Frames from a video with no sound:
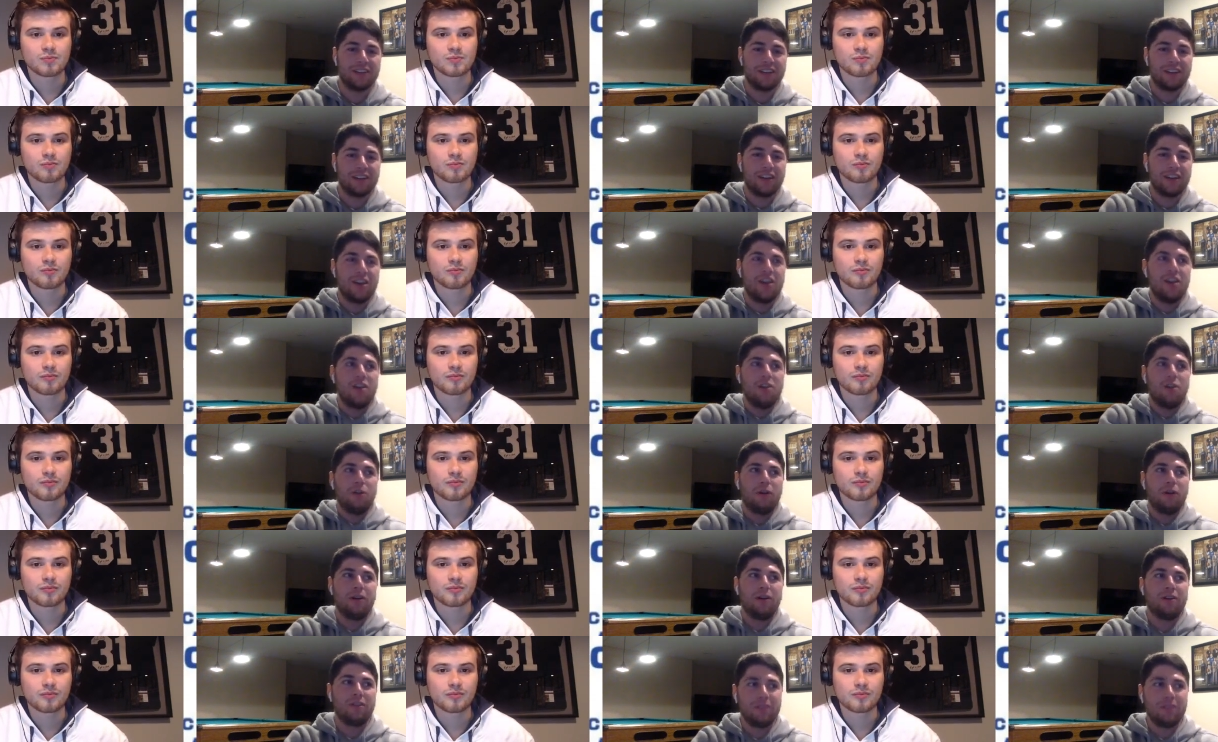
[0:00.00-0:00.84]
Speaker 1: like
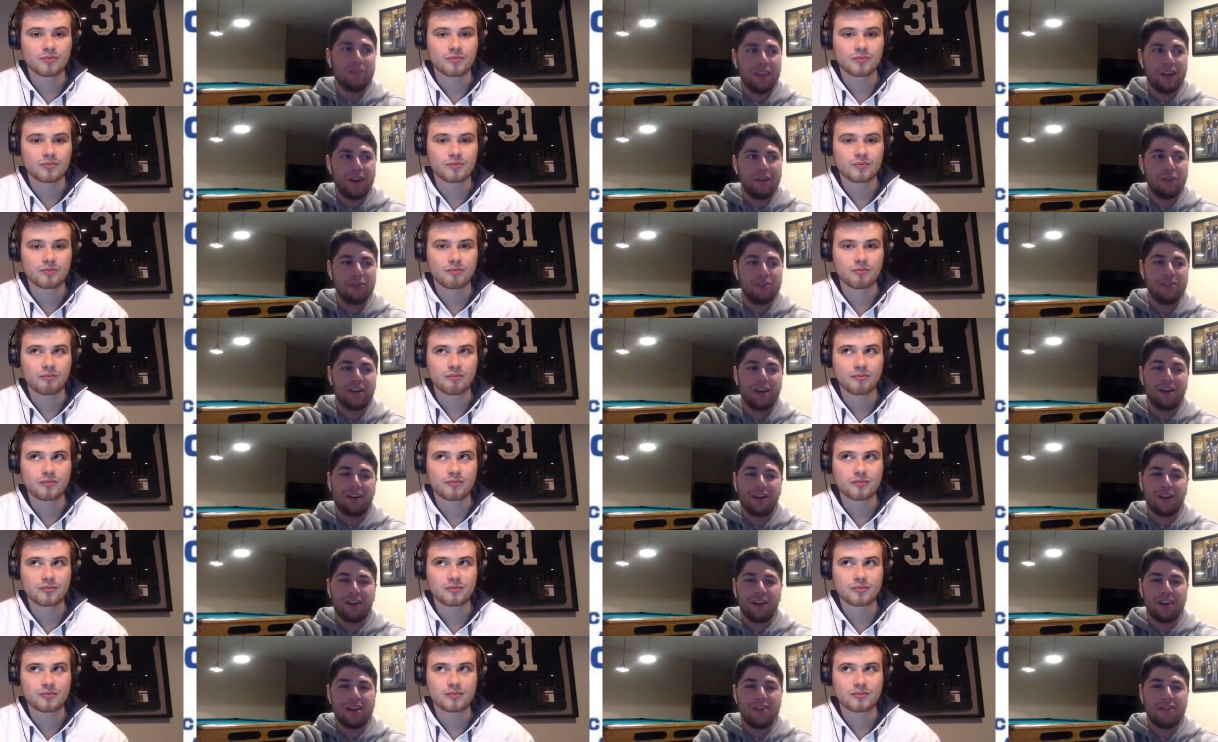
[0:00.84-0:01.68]
well, that was out
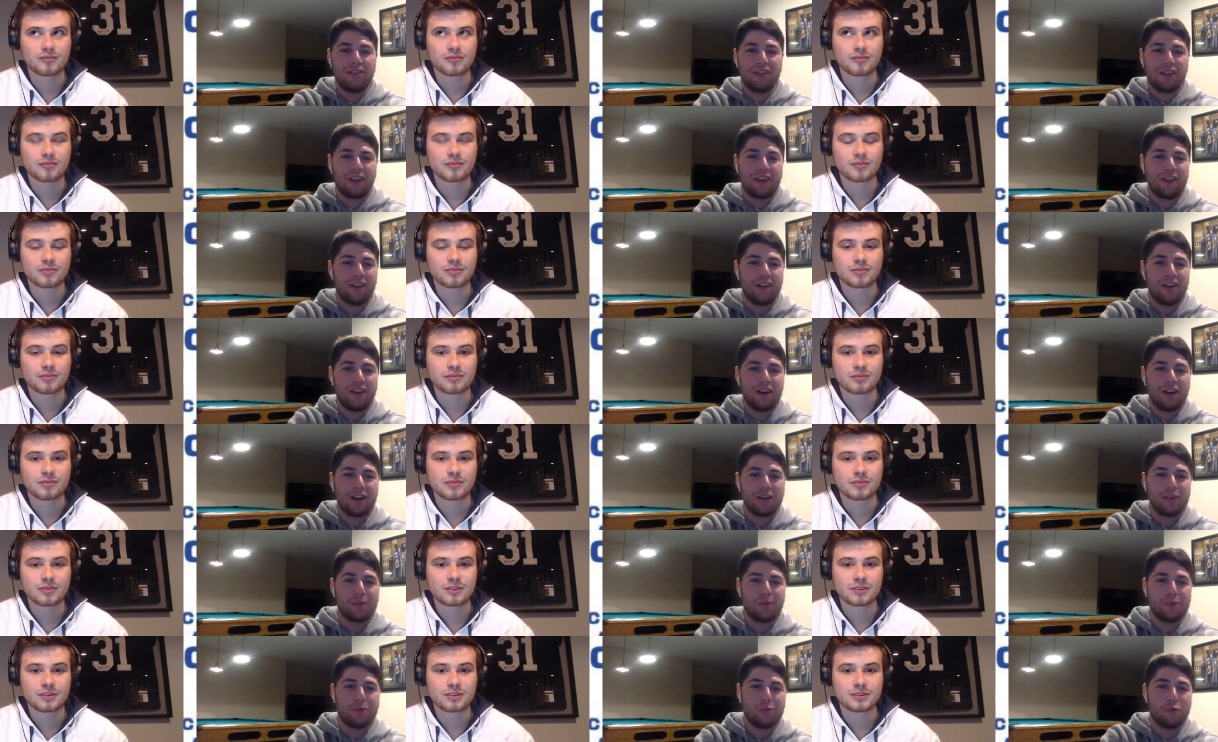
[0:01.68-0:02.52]
at 11
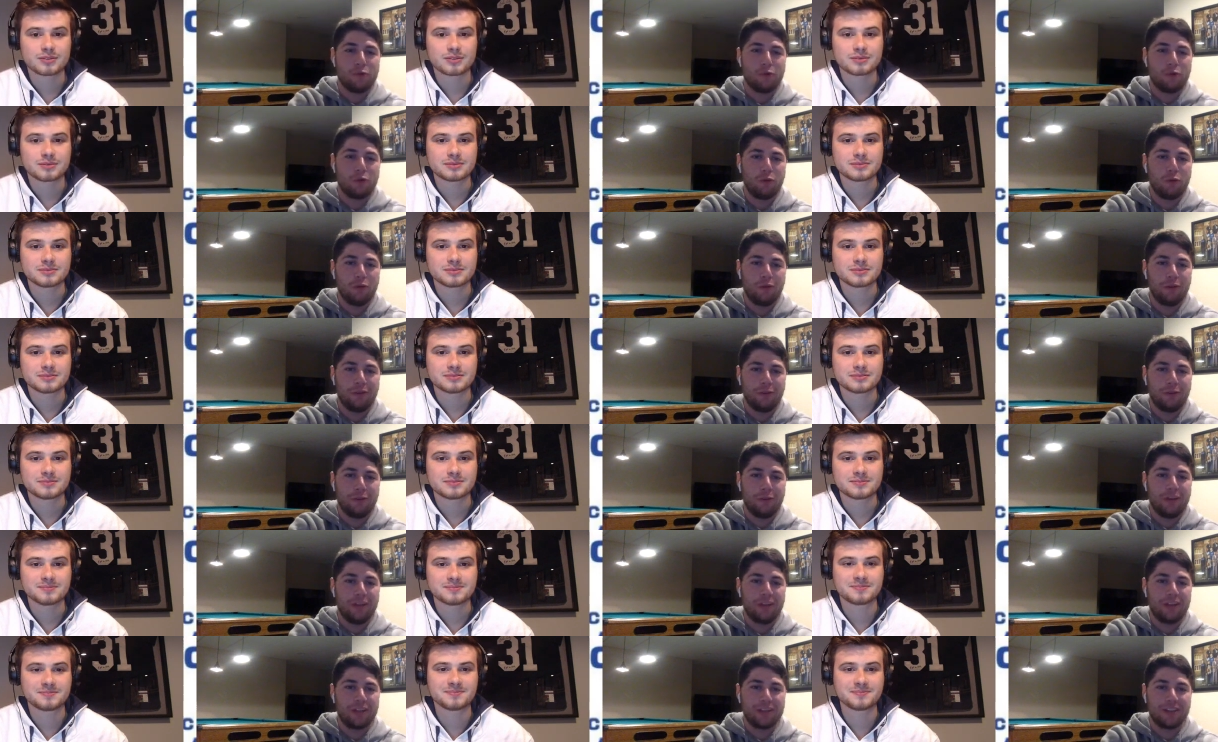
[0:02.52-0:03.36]
o'clock before the winter
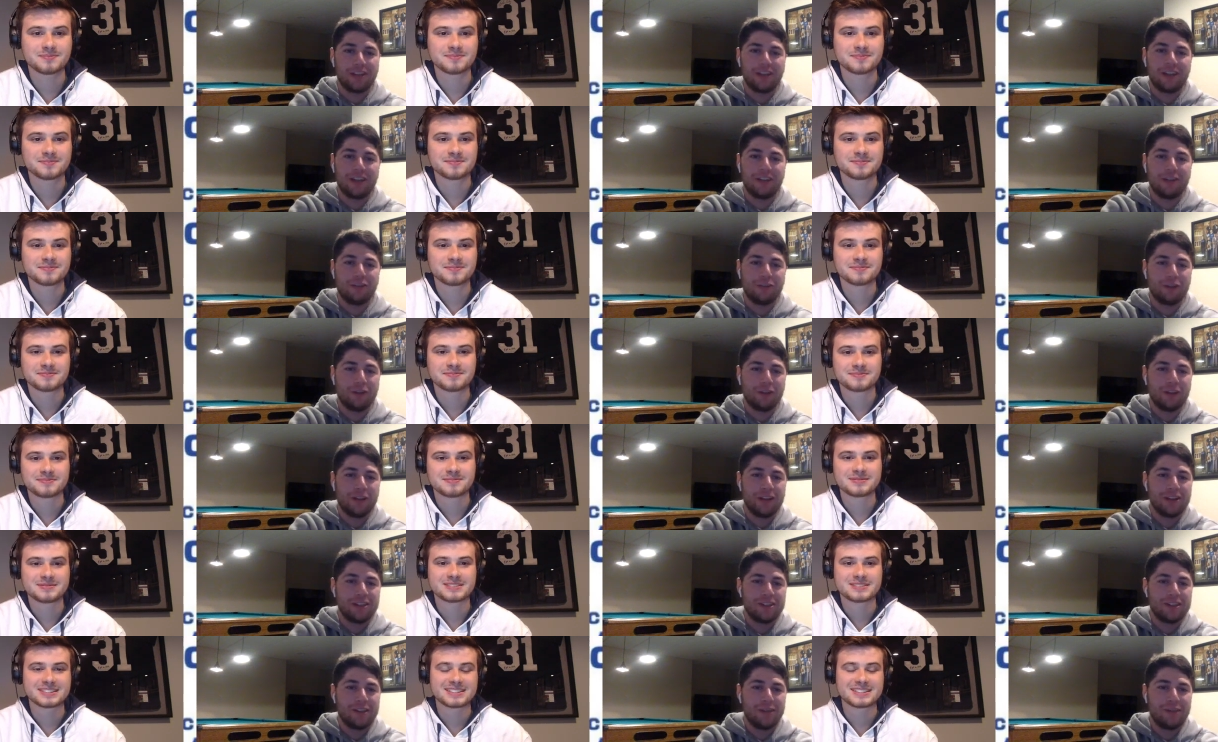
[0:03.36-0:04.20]
meetings. I didn't
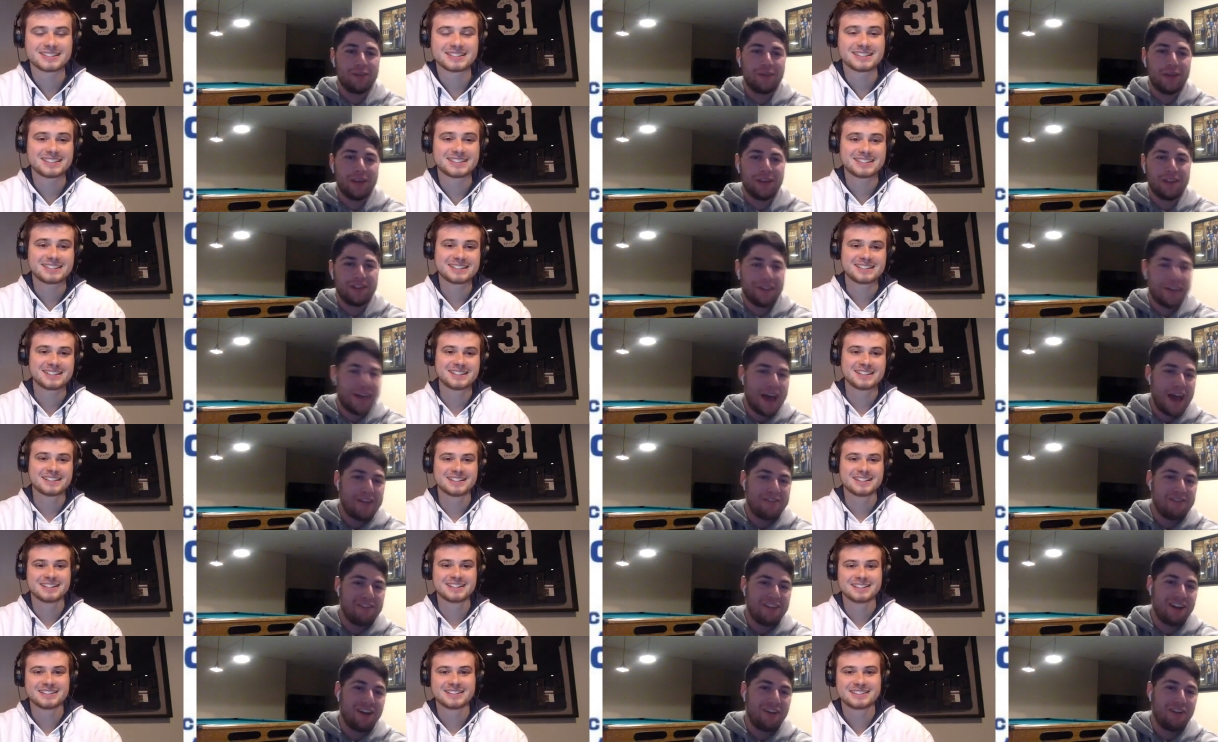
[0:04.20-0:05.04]
realize that meant a
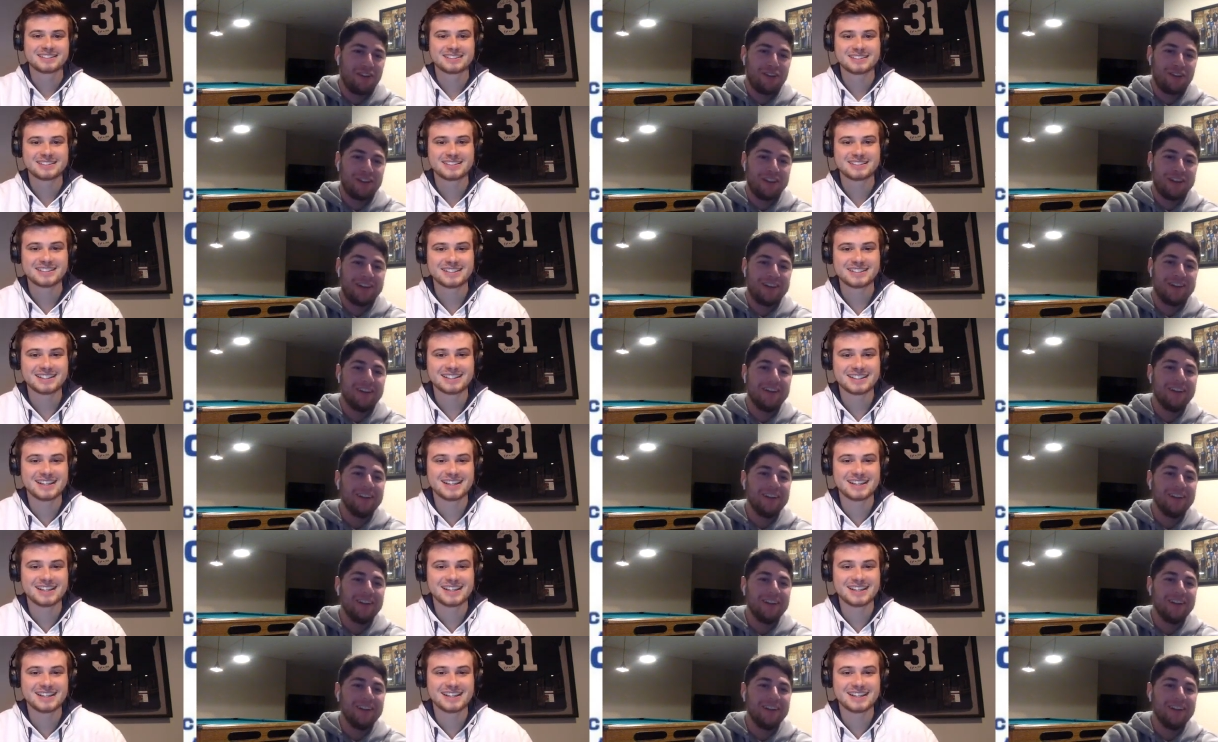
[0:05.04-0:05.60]
half an hour later.